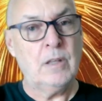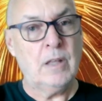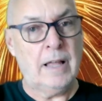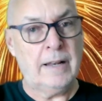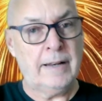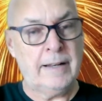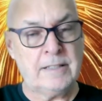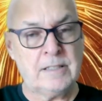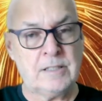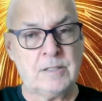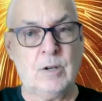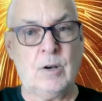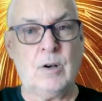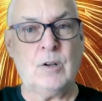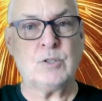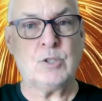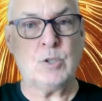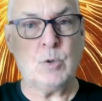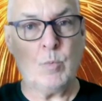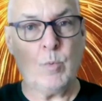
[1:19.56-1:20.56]
and then
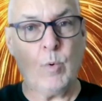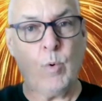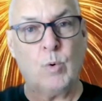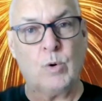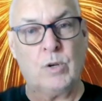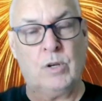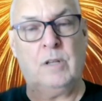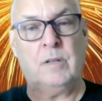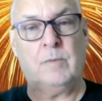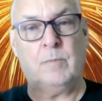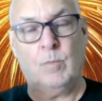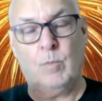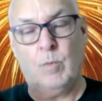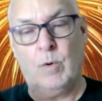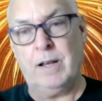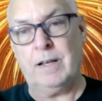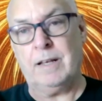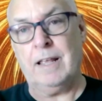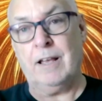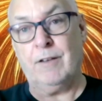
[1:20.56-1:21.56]
start to walk your
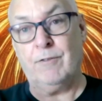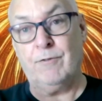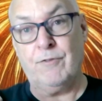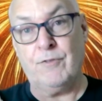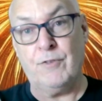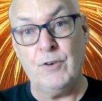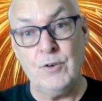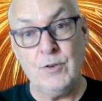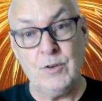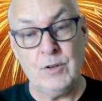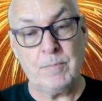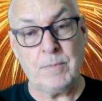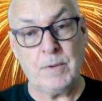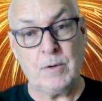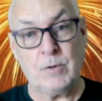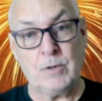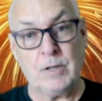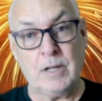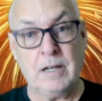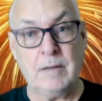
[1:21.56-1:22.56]
way down through the
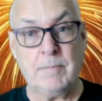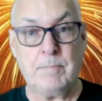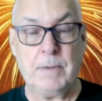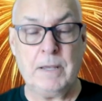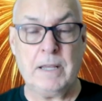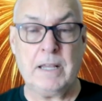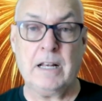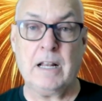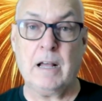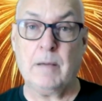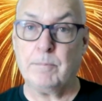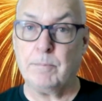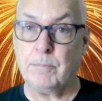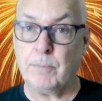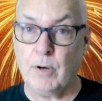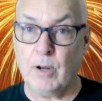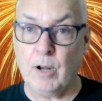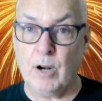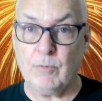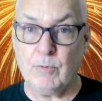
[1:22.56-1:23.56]
building, picking up
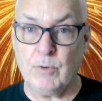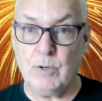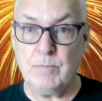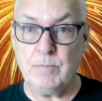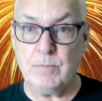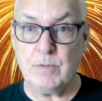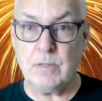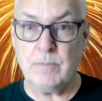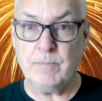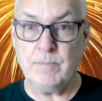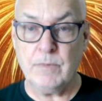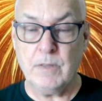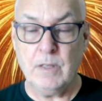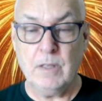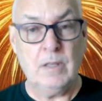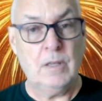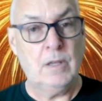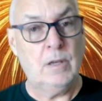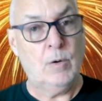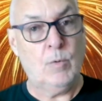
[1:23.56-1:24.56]
plant rooms,
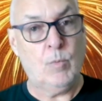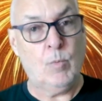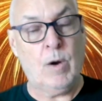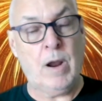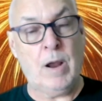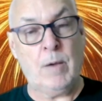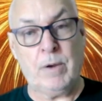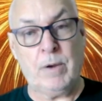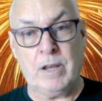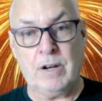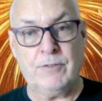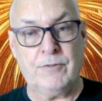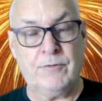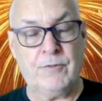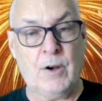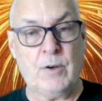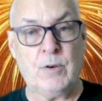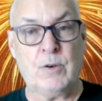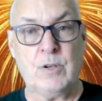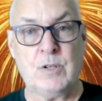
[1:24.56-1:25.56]
where we're going to
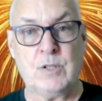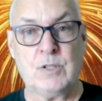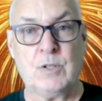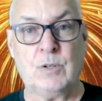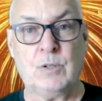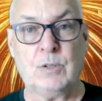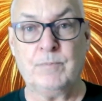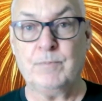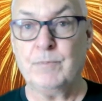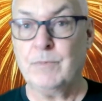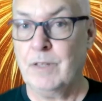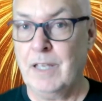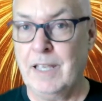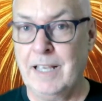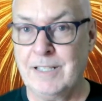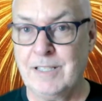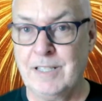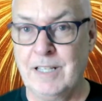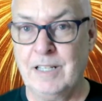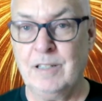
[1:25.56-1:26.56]
focus on
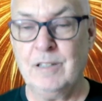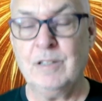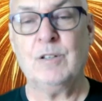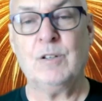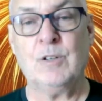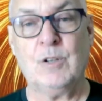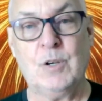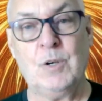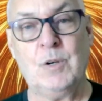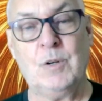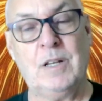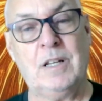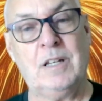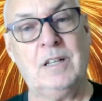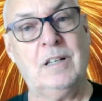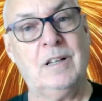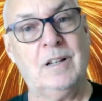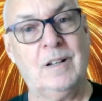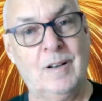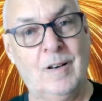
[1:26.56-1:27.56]
heating,
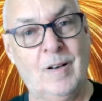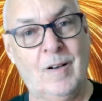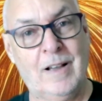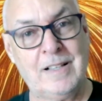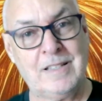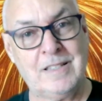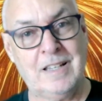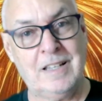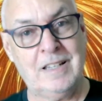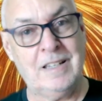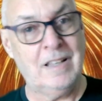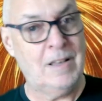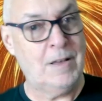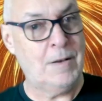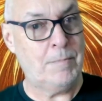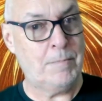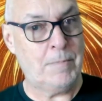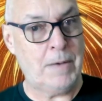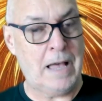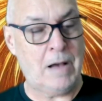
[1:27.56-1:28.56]
cooling, lighting,
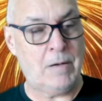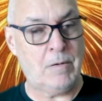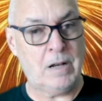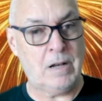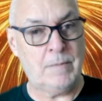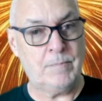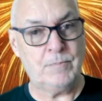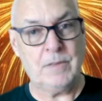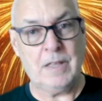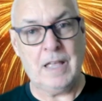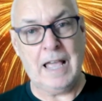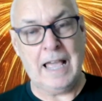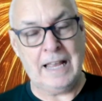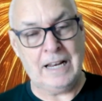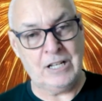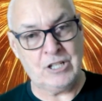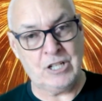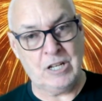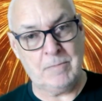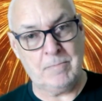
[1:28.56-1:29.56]
power,
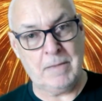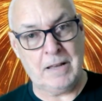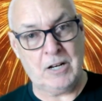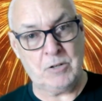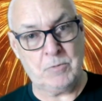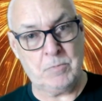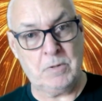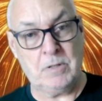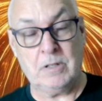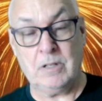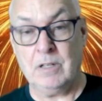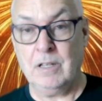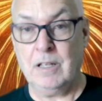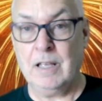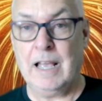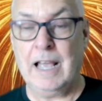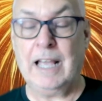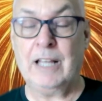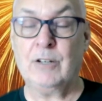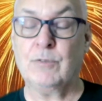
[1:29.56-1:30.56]
energy management,
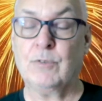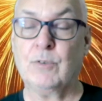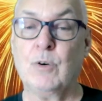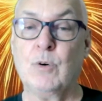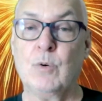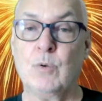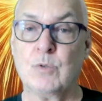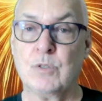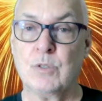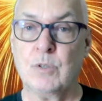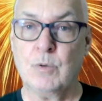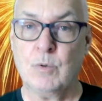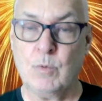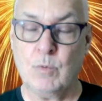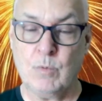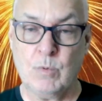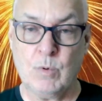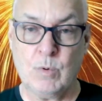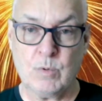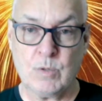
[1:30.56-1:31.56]
and of course,
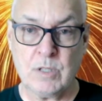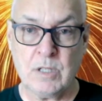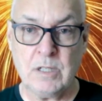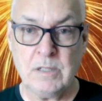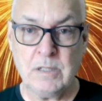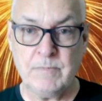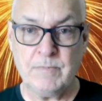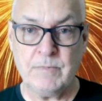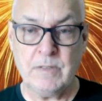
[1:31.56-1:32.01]
water.